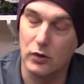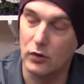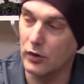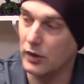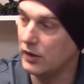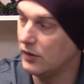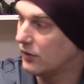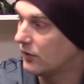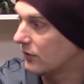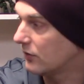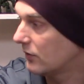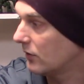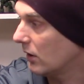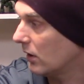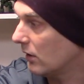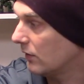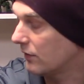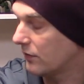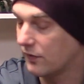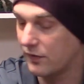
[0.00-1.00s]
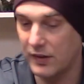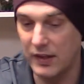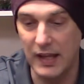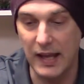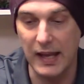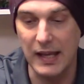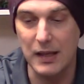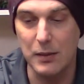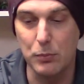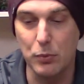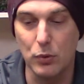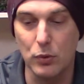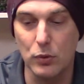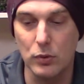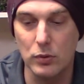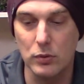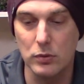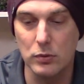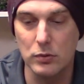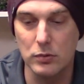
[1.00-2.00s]
Green Stuff
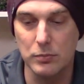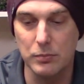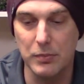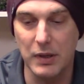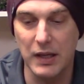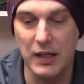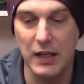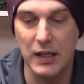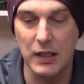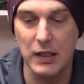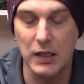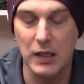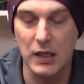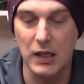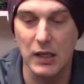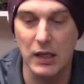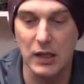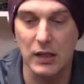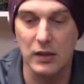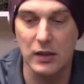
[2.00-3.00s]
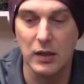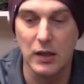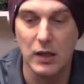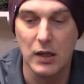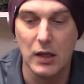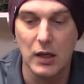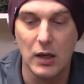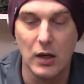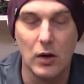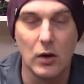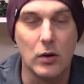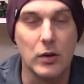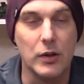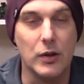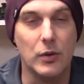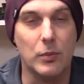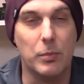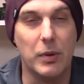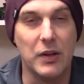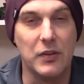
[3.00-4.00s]
cable making kit, where
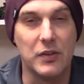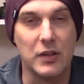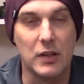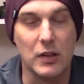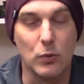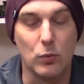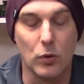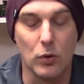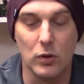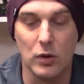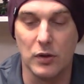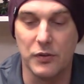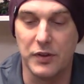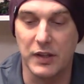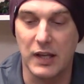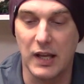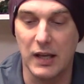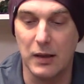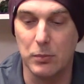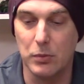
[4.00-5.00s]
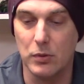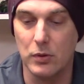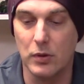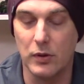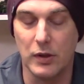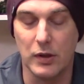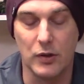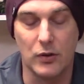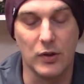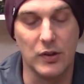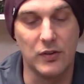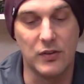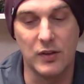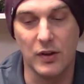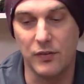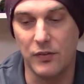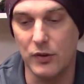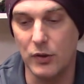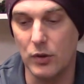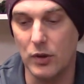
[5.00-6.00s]
you basically roll out the cable, the green
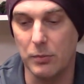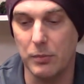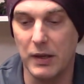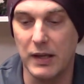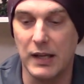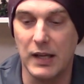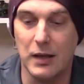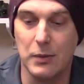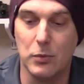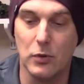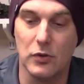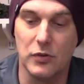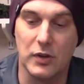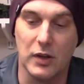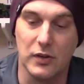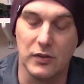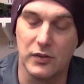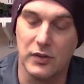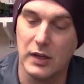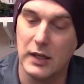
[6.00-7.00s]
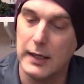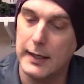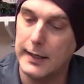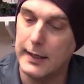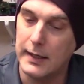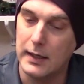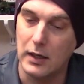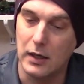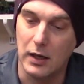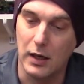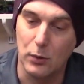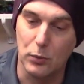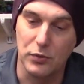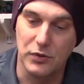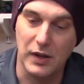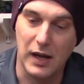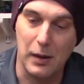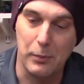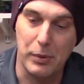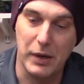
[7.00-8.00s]
stuff, and you can make cables, because I was
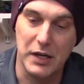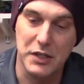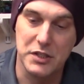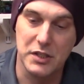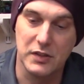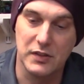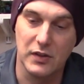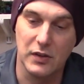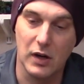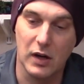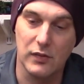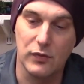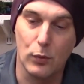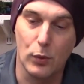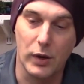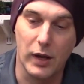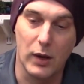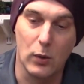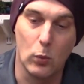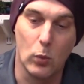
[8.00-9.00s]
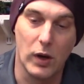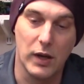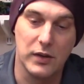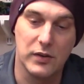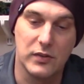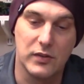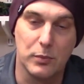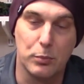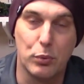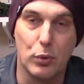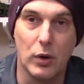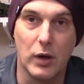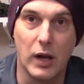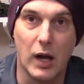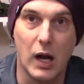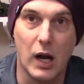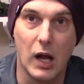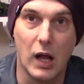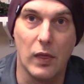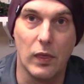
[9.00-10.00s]
not patient enough when I went to put
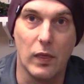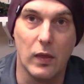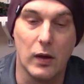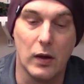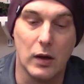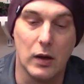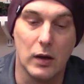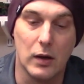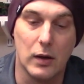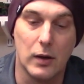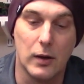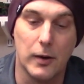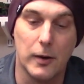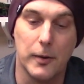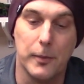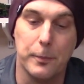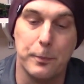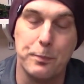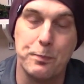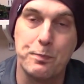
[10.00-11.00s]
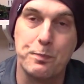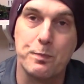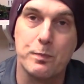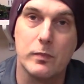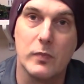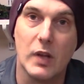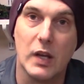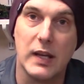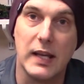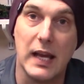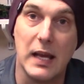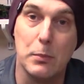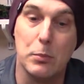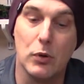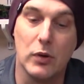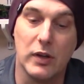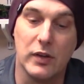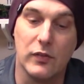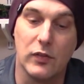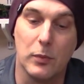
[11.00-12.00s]
on the
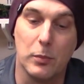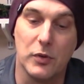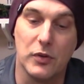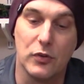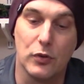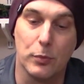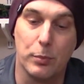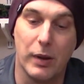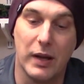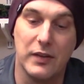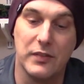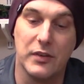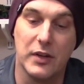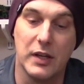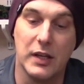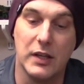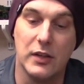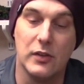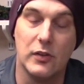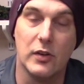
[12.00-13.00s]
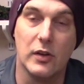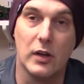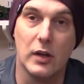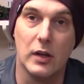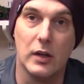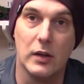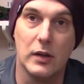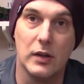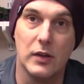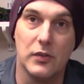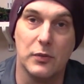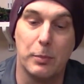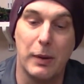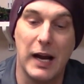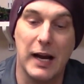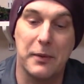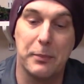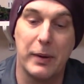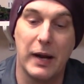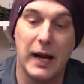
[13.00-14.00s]
cabling from his Serpenta into his
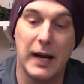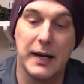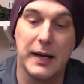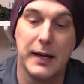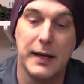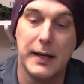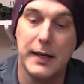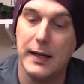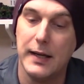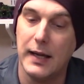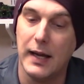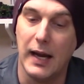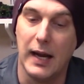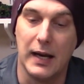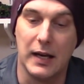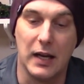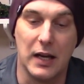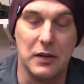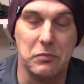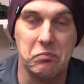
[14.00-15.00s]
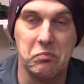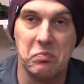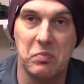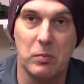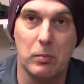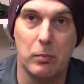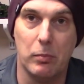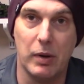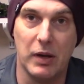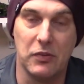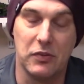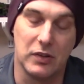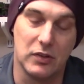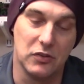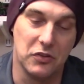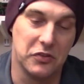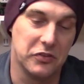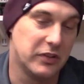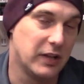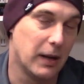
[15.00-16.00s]
backpack, and I basically
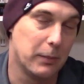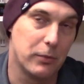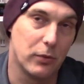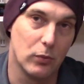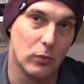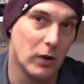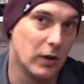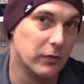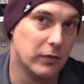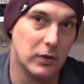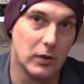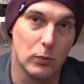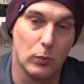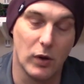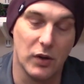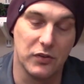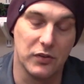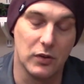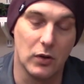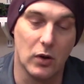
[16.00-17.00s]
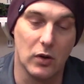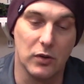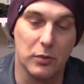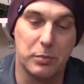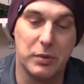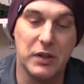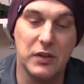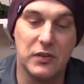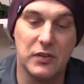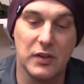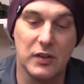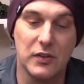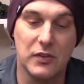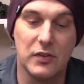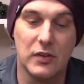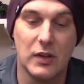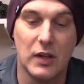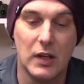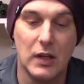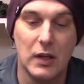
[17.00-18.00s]
just snapped the resin all to
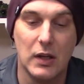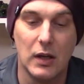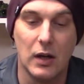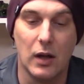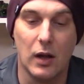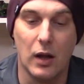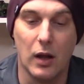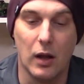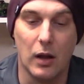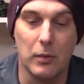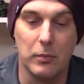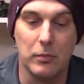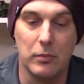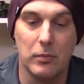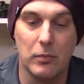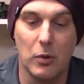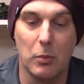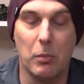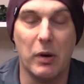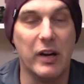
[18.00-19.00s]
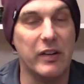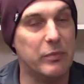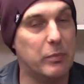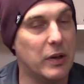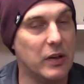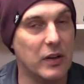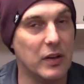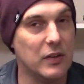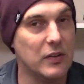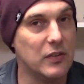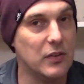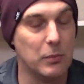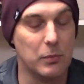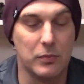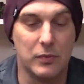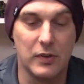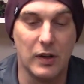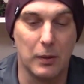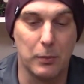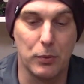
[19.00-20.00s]
pieces. There might have been
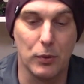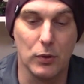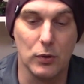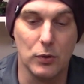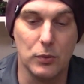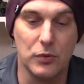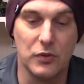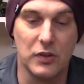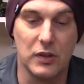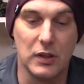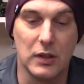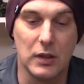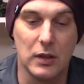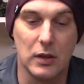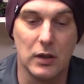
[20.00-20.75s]
some temper losing.